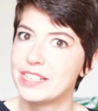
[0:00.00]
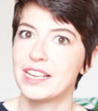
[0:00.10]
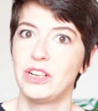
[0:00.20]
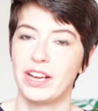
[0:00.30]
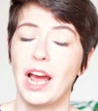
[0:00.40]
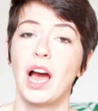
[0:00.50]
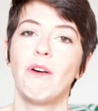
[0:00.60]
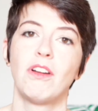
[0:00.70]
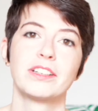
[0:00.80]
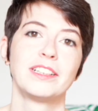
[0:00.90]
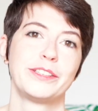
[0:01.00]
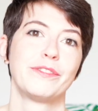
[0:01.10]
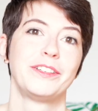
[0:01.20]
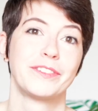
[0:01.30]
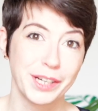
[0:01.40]
is I look at how long the list of
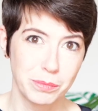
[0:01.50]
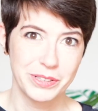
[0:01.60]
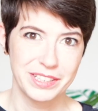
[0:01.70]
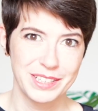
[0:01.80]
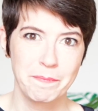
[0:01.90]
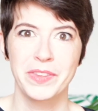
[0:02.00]
unreadables is.